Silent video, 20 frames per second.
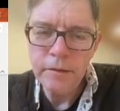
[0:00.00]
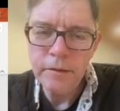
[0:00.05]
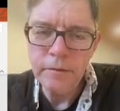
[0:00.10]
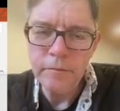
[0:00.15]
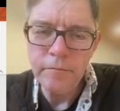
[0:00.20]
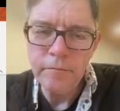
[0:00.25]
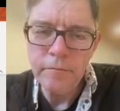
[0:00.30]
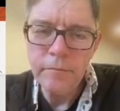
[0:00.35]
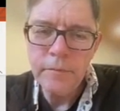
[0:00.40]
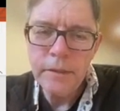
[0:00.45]

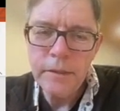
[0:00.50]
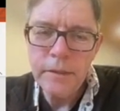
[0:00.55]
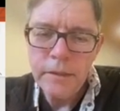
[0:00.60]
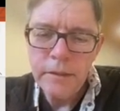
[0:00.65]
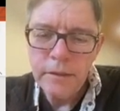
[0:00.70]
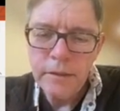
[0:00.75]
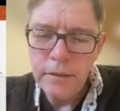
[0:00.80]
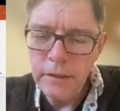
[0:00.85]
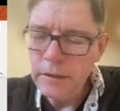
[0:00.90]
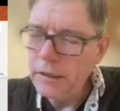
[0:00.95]
Yeah.
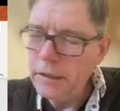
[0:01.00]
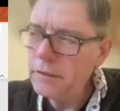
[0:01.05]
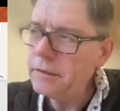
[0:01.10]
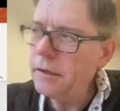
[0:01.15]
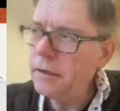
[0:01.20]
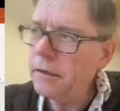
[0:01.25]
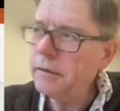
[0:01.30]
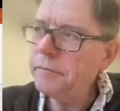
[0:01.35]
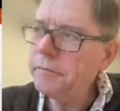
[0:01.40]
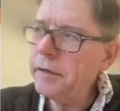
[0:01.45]

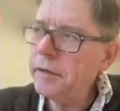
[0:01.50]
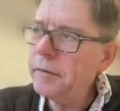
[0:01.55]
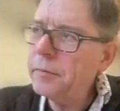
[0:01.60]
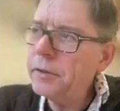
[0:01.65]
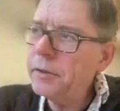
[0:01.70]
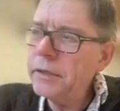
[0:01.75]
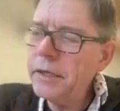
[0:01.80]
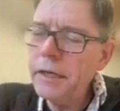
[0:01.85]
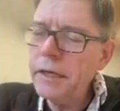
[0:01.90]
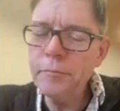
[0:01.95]
It's not
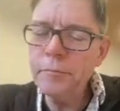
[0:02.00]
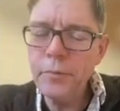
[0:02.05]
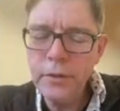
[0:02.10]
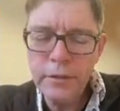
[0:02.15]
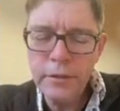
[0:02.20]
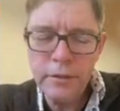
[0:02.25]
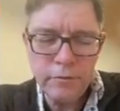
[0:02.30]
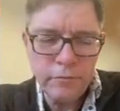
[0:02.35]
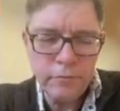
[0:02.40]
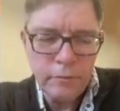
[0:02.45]
available yet,
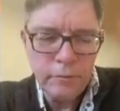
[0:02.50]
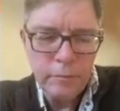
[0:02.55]
but it